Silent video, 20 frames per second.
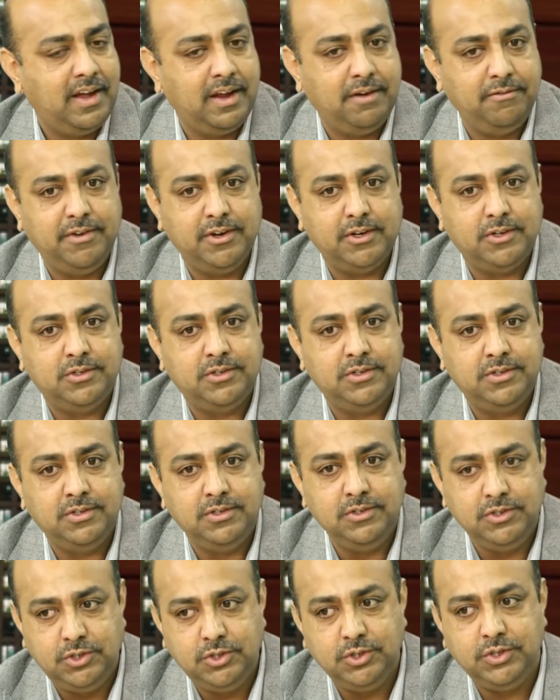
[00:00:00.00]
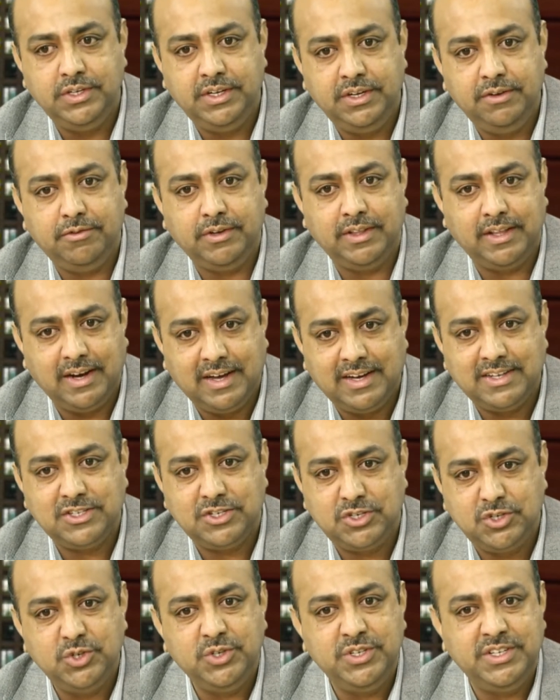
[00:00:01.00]
and we are doing for the
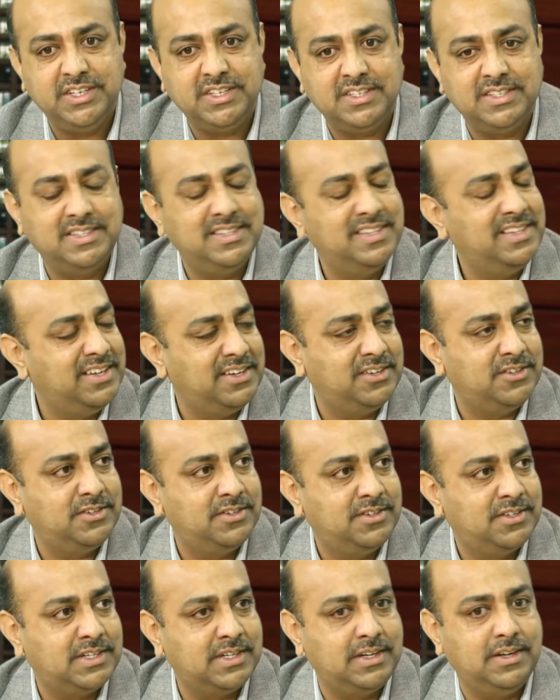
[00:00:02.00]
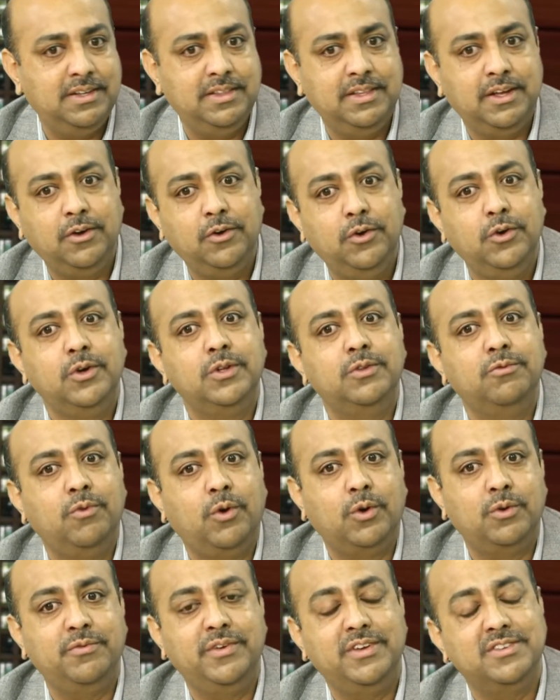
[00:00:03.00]
last two years that the growth
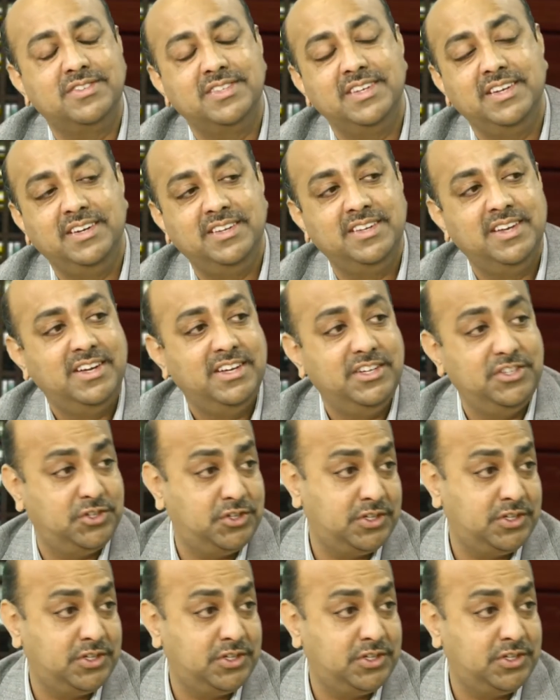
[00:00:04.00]
what we have seen is